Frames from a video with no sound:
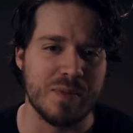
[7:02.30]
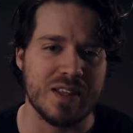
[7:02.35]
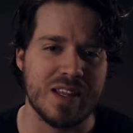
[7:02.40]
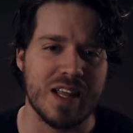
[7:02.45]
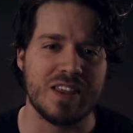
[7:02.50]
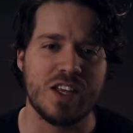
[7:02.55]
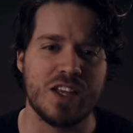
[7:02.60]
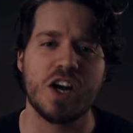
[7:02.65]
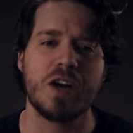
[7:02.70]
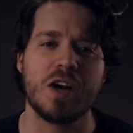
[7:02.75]

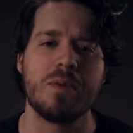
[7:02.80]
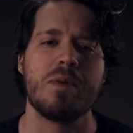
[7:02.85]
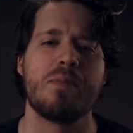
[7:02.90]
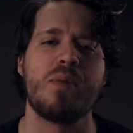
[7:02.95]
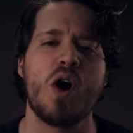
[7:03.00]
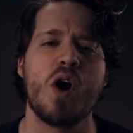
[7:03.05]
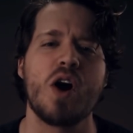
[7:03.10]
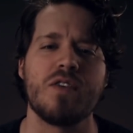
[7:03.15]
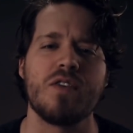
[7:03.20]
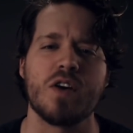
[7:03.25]
that they're going to be
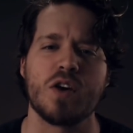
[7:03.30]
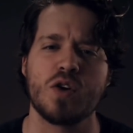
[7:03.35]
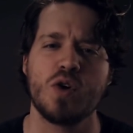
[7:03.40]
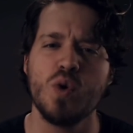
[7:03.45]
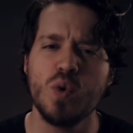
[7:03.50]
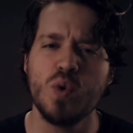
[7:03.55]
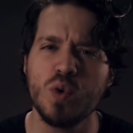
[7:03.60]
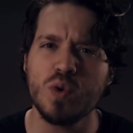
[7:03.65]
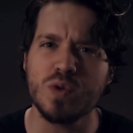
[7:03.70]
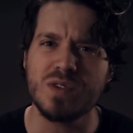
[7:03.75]
part of a
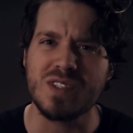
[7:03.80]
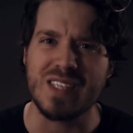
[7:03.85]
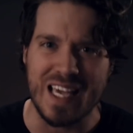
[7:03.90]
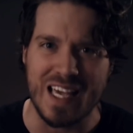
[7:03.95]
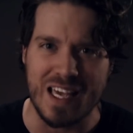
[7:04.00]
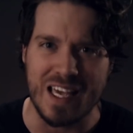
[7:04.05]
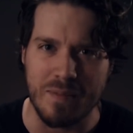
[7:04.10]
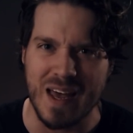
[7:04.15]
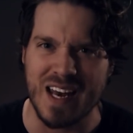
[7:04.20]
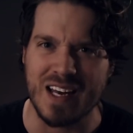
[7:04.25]
cool
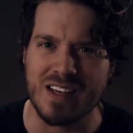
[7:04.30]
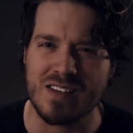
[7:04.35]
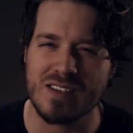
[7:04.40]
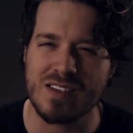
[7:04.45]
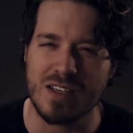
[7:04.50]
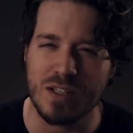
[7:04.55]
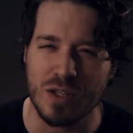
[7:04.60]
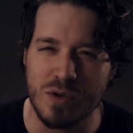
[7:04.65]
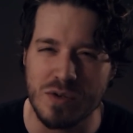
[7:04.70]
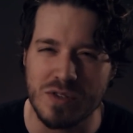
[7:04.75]
team, an
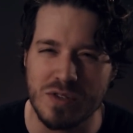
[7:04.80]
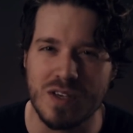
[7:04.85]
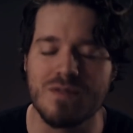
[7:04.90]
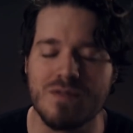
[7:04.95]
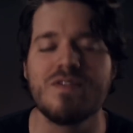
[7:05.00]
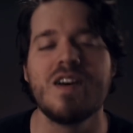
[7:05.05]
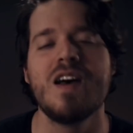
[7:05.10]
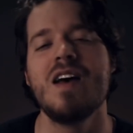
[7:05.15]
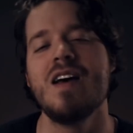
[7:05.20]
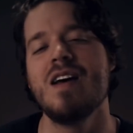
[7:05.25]

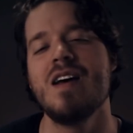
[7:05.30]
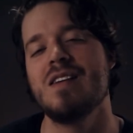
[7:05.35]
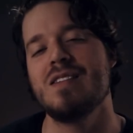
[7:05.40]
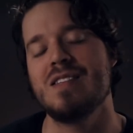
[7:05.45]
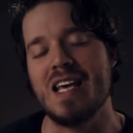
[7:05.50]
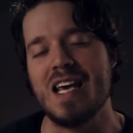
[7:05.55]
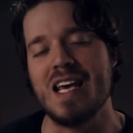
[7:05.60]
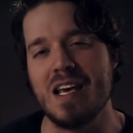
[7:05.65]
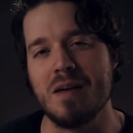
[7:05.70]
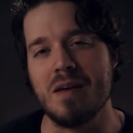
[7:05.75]
exclusive
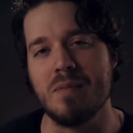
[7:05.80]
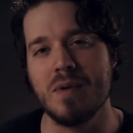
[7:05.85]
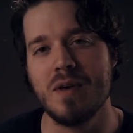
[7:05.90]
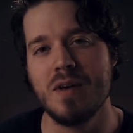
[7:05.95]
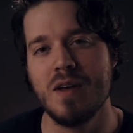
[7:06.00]
team.